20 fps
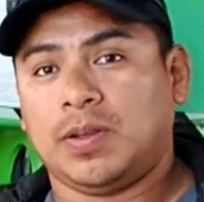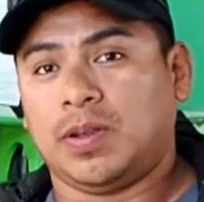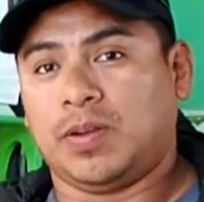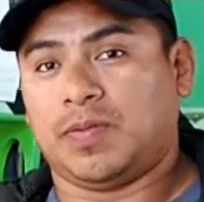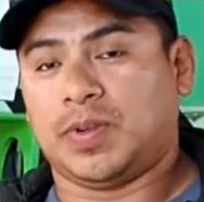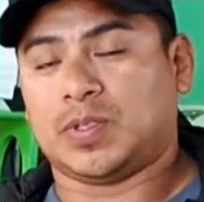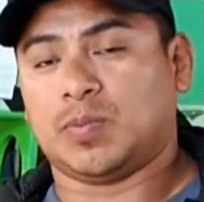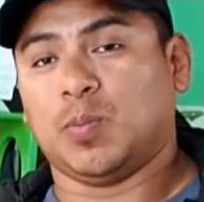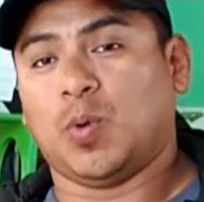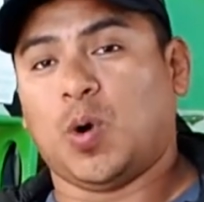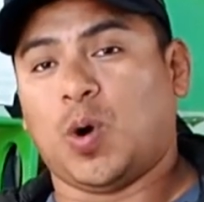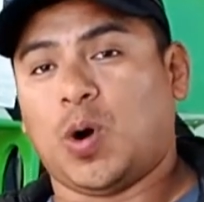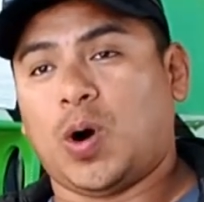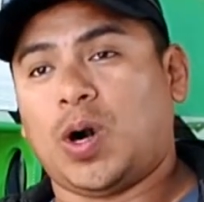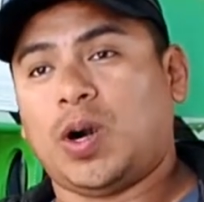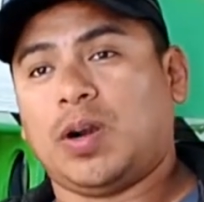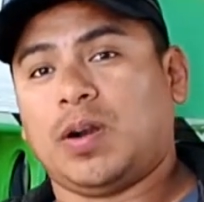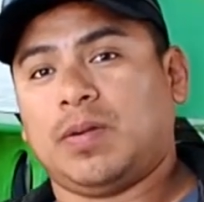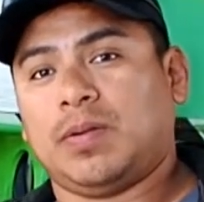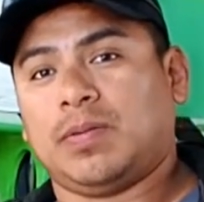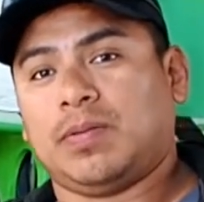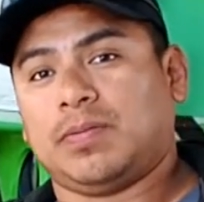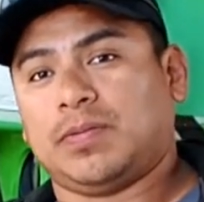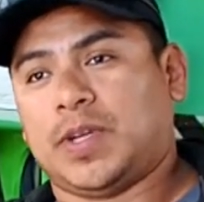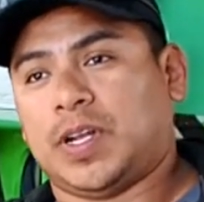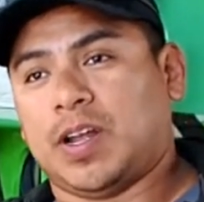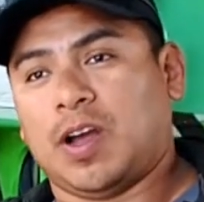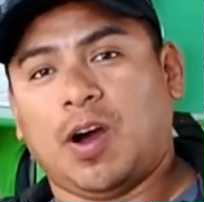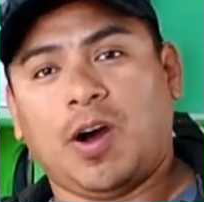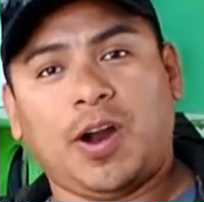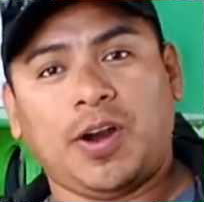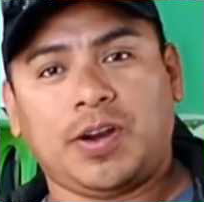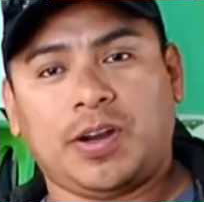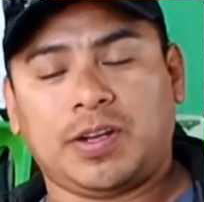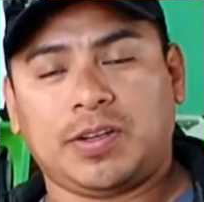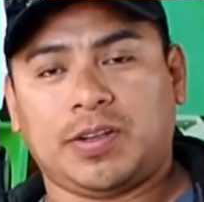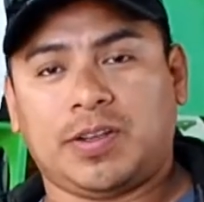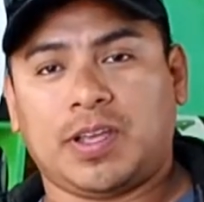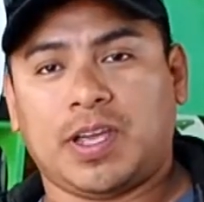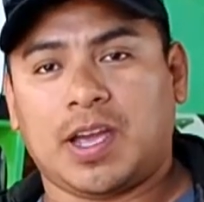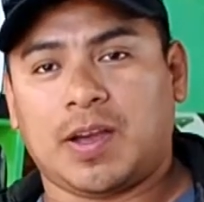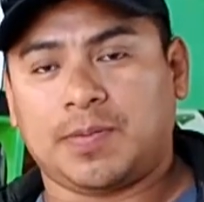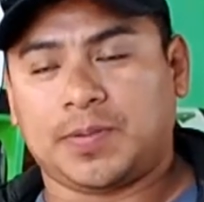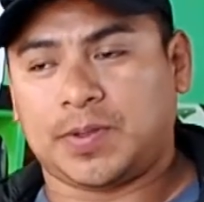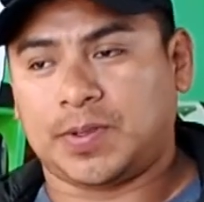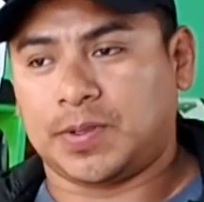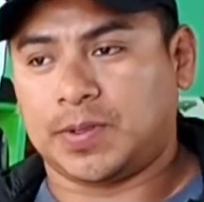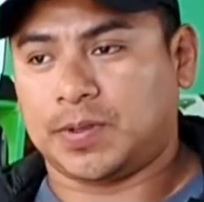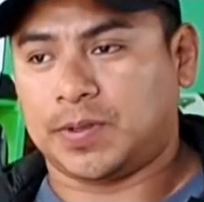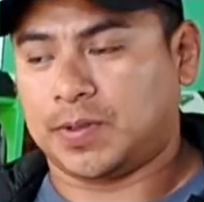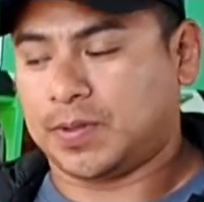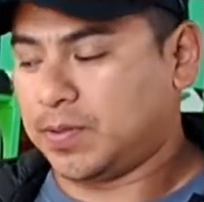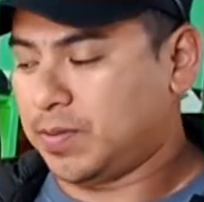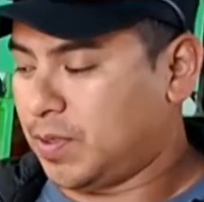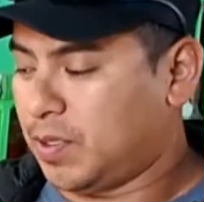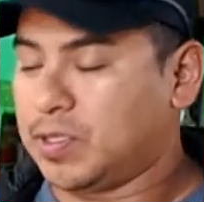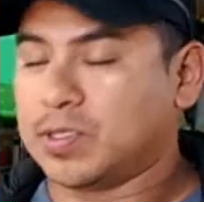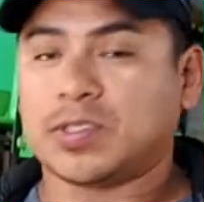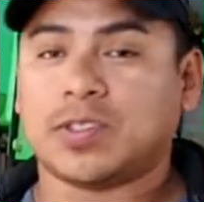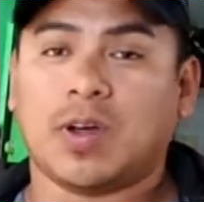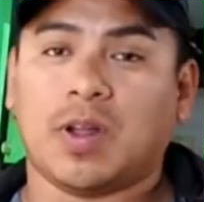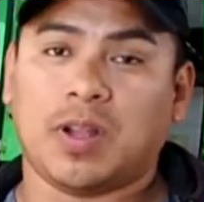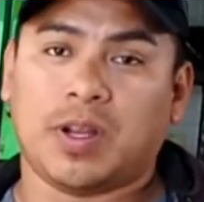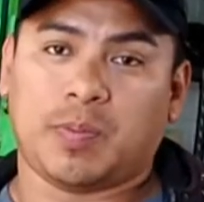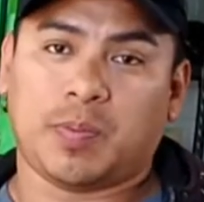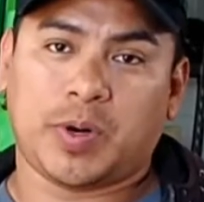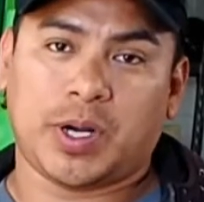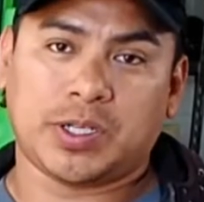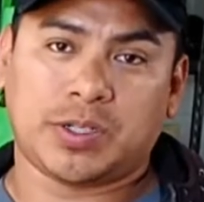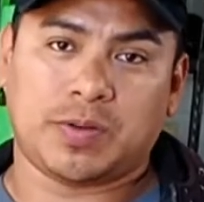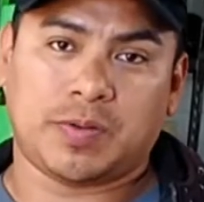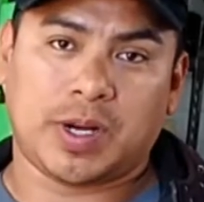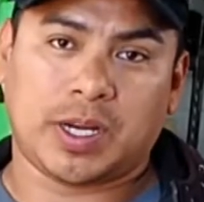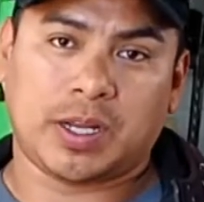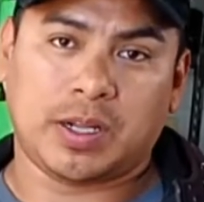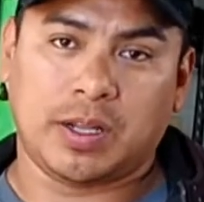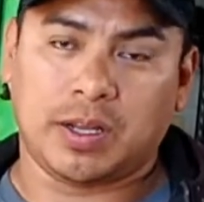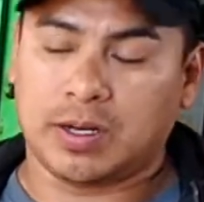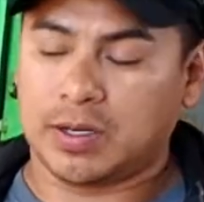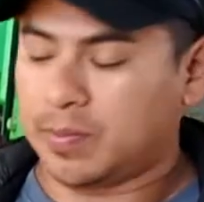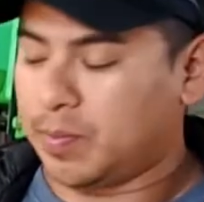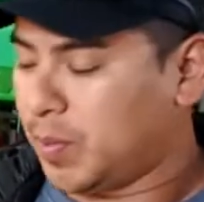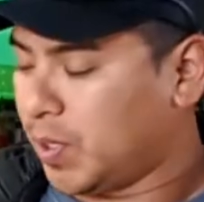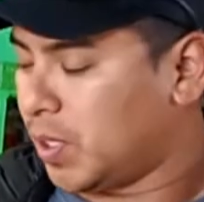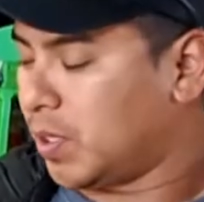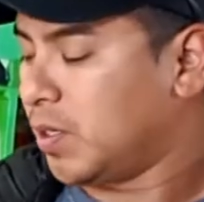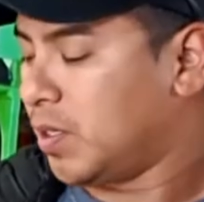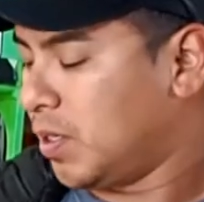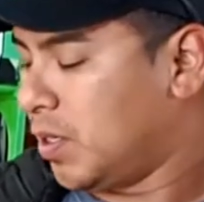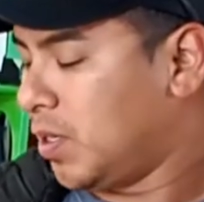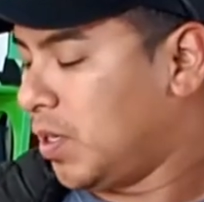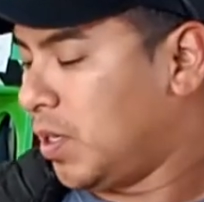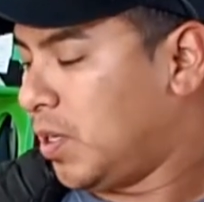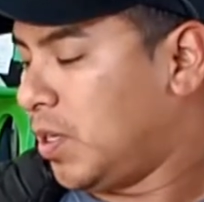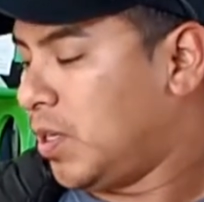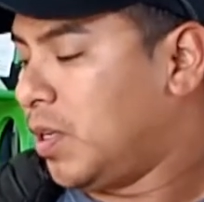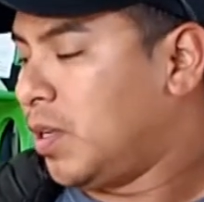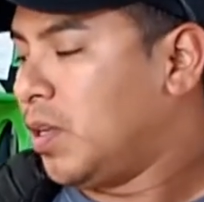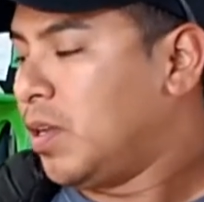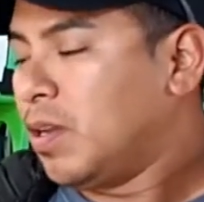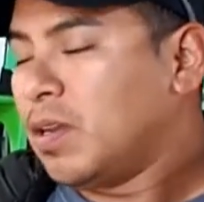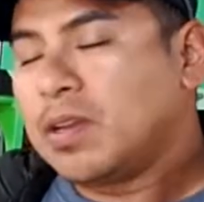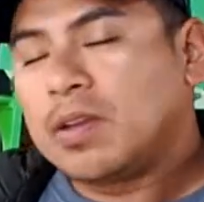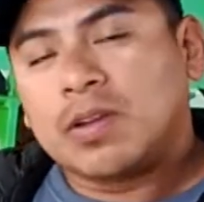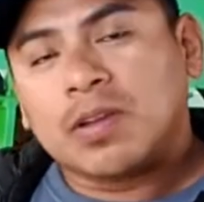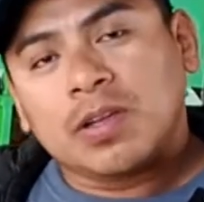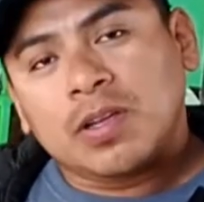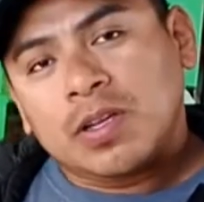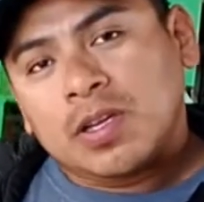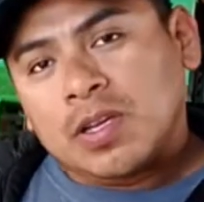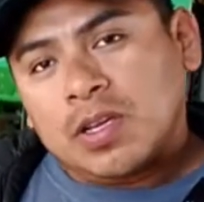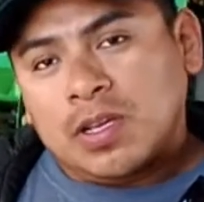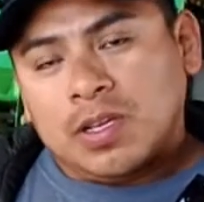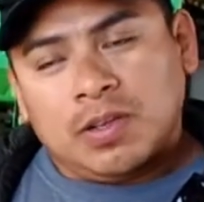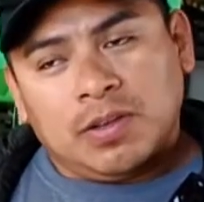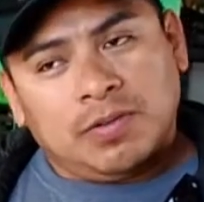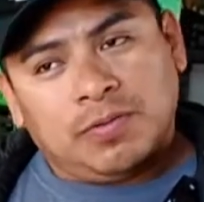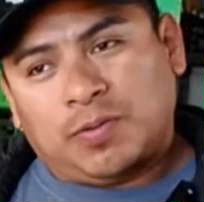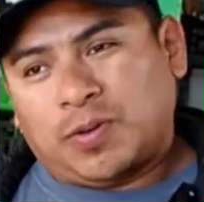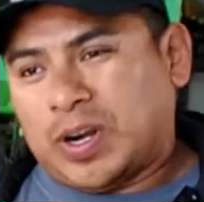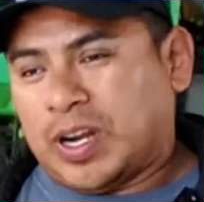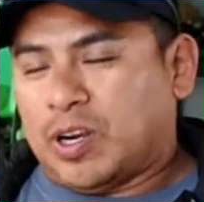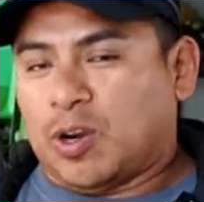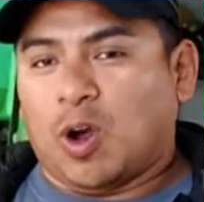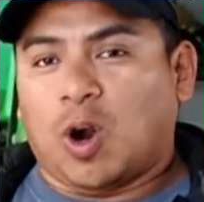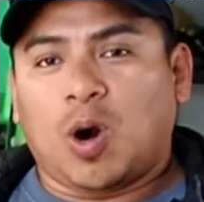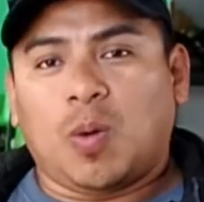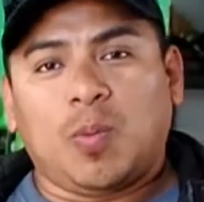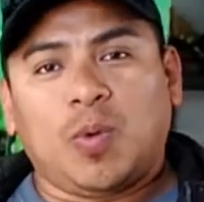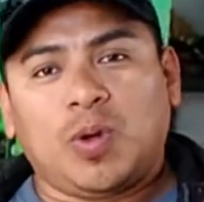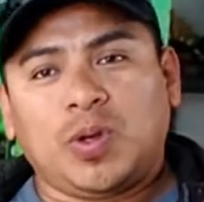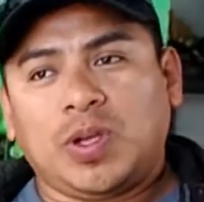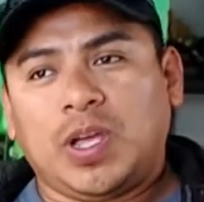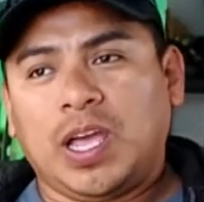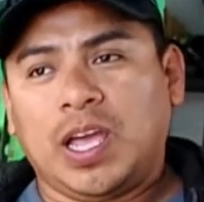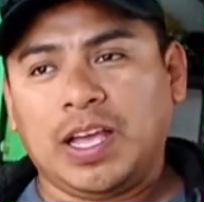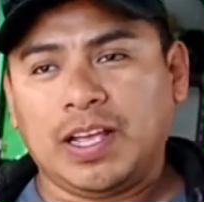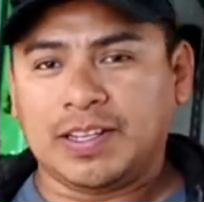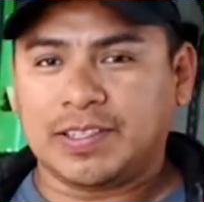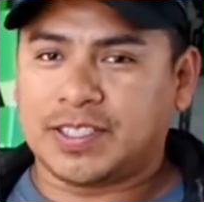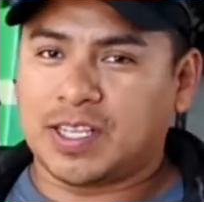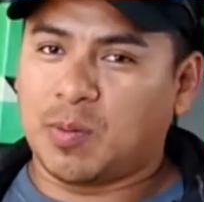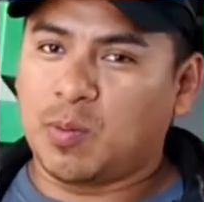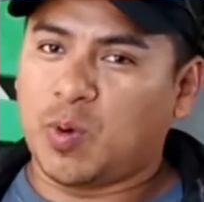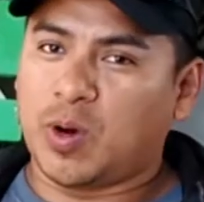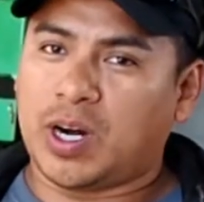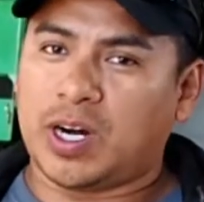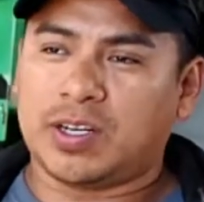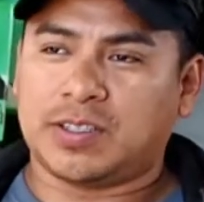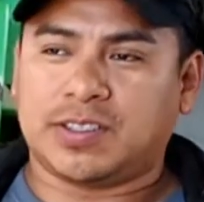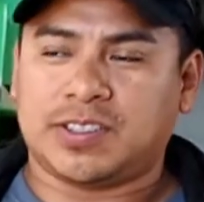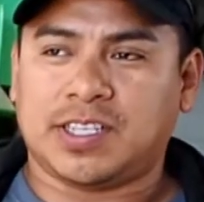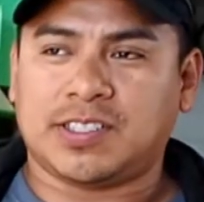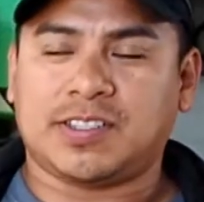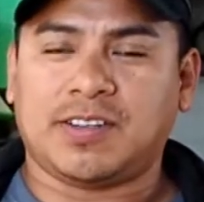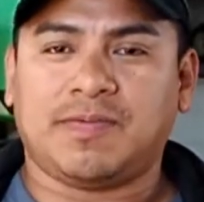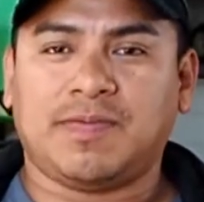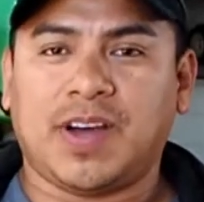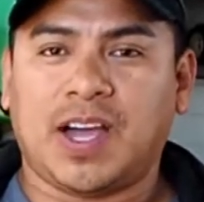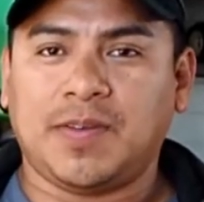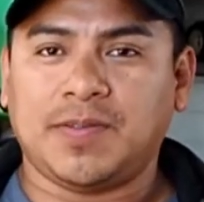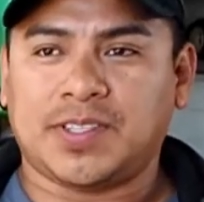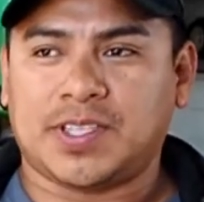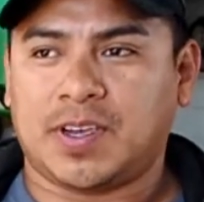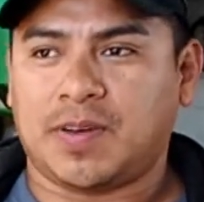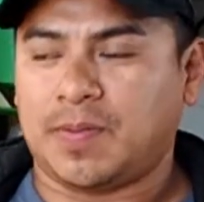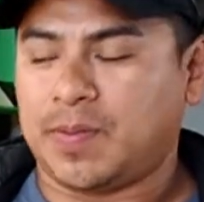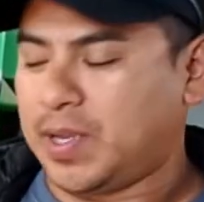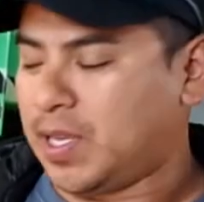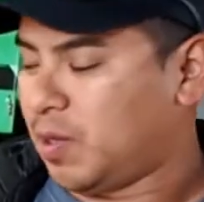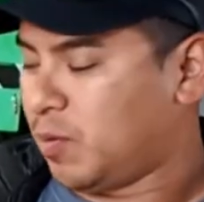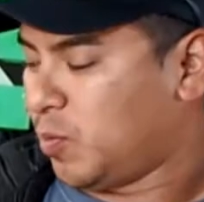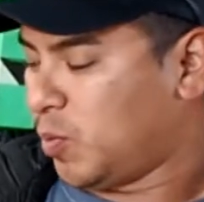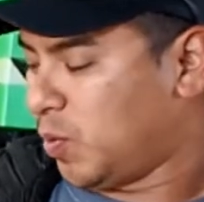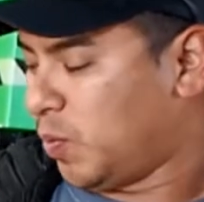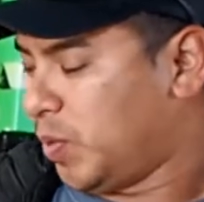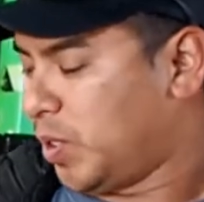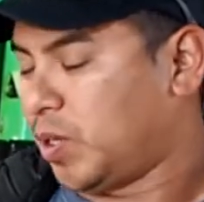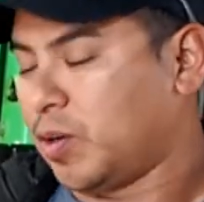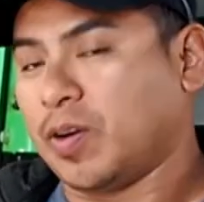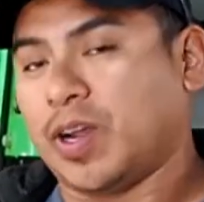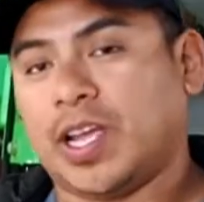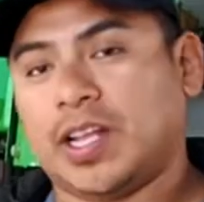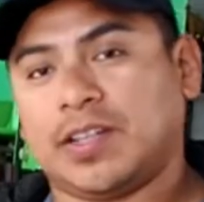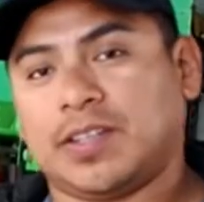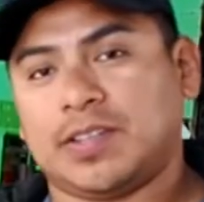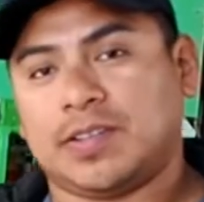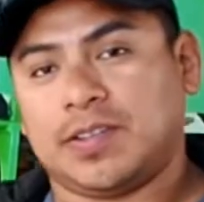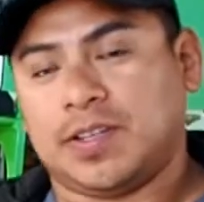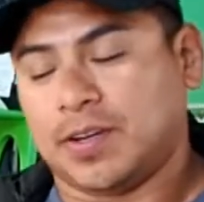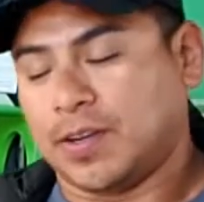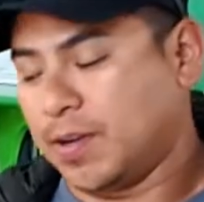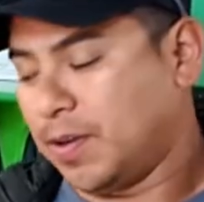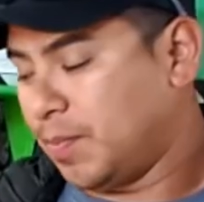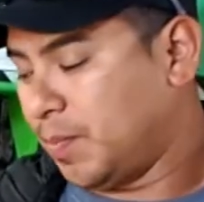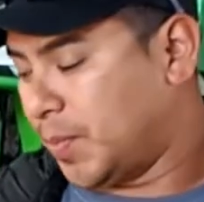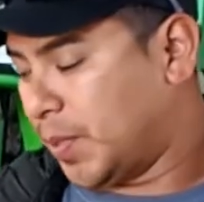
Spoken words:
If it's more than 100, you have to install a pressure regulator. But for a normal, somewhere 65, 70 will be great, you know.